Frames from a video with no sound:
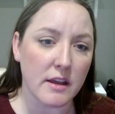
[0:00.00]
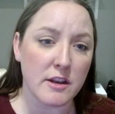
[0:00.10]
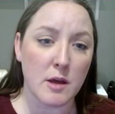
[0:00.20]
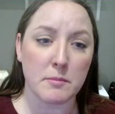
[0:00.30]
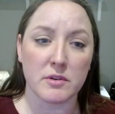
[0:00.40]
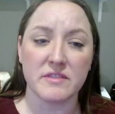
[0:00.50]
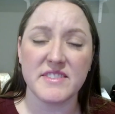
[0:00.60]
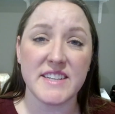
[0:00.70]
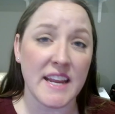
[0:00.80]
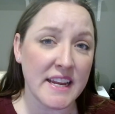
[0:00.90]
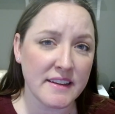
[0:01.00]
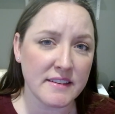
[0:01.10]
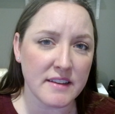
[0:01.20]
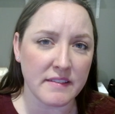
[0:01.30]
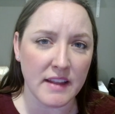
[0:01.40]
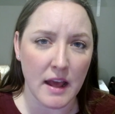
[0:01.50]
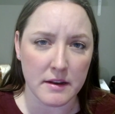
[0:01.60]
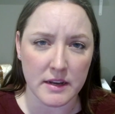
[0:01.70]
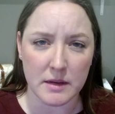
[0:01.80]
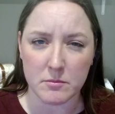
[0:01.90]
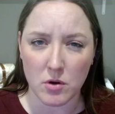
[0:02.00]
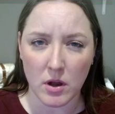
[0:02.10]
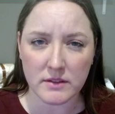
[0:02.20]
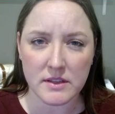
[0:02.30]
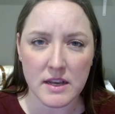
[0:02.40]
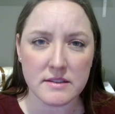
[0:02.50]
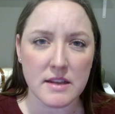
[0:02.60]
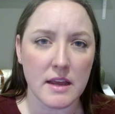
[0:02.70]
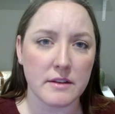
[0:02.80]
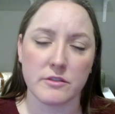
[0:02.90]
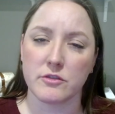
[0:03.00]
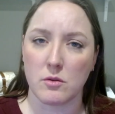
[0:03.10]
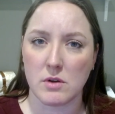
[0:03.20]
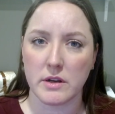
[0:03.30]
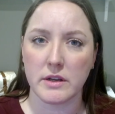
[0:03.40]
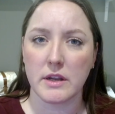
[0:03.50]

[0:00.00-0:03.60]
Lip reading: a number of days in the editing process, and so on?